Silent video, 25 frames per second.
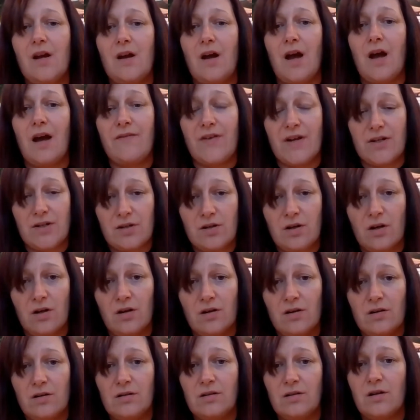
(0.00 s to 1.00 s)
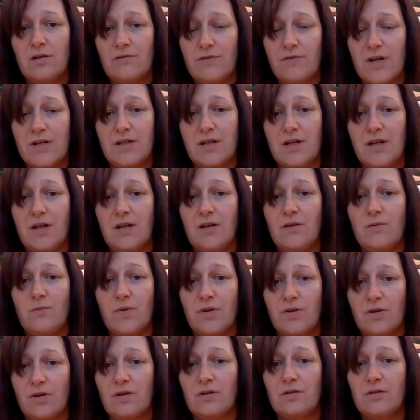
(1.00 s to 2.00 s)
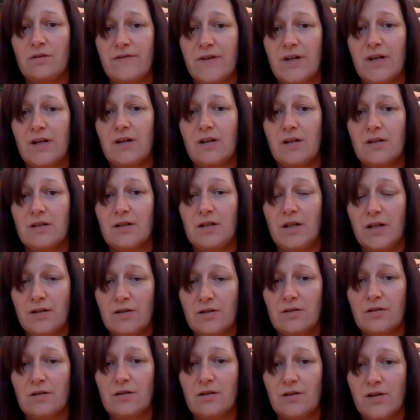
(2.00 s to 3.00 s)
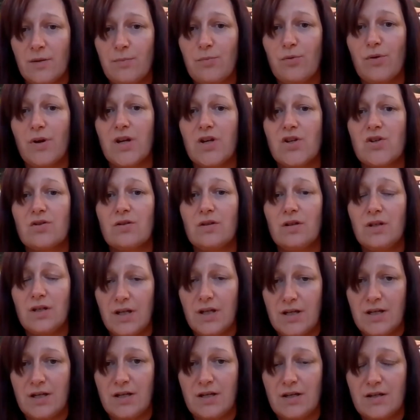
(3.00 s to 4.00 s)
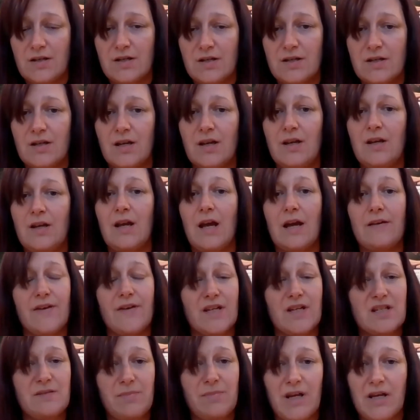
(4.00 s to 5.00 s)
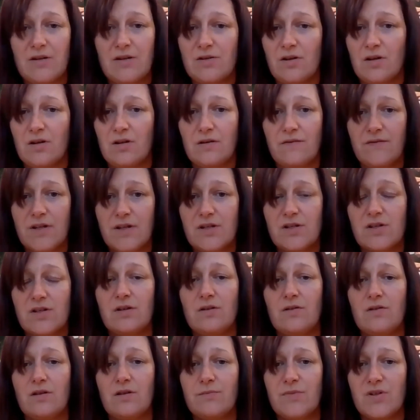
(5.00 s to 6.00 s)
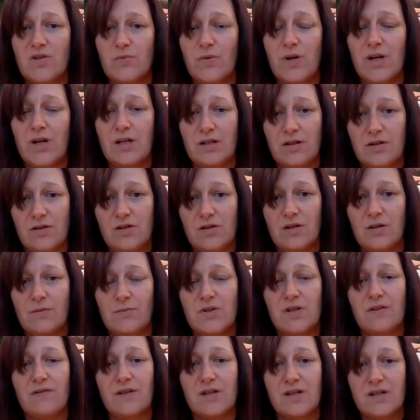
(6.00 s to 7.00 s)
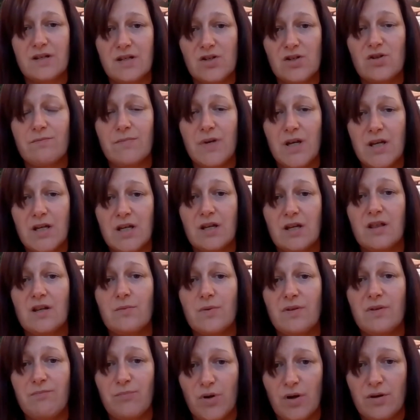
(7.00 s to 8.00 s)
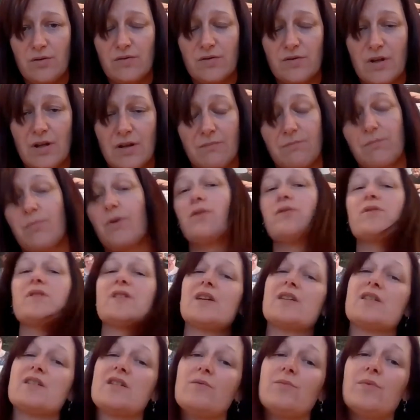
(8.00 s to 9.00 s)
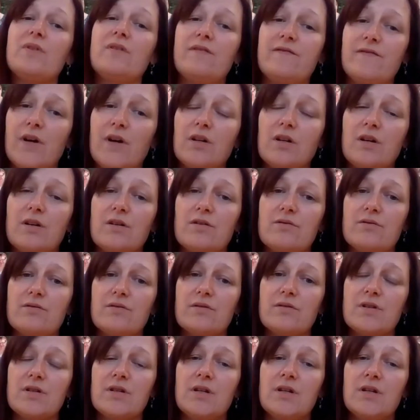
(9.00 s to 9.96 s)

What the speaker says: I've had a call already with all of our clinical and operational leads. I've explained all of this to them as well in terms of the decision making that we've process that we've followed,